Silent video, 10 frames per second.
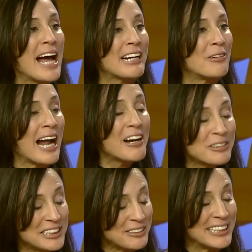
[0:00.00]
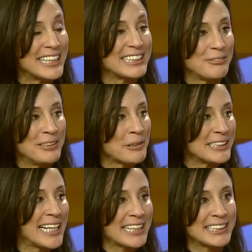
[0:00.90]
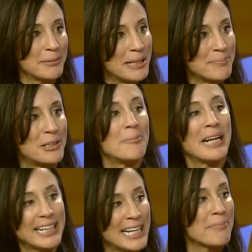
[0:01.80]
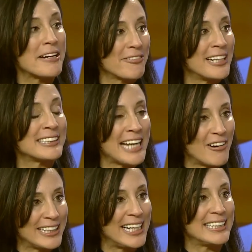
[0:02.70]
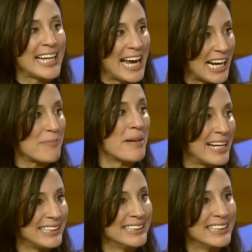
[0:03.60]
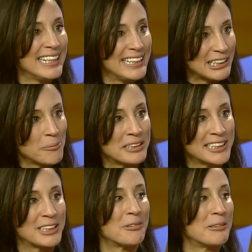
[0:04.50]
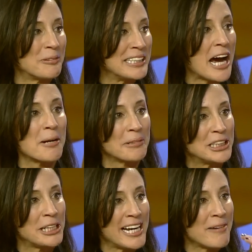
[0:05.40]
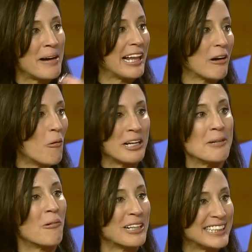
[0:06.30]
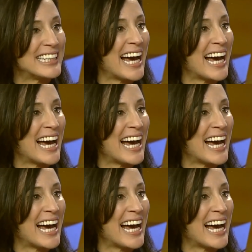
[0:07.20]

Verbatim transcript: wow. back when I was doing this, we weren't texting people. But I think mm-hmm. my friends nowadays, had I been in the Olympics this one, would not appreciate my like one in the morning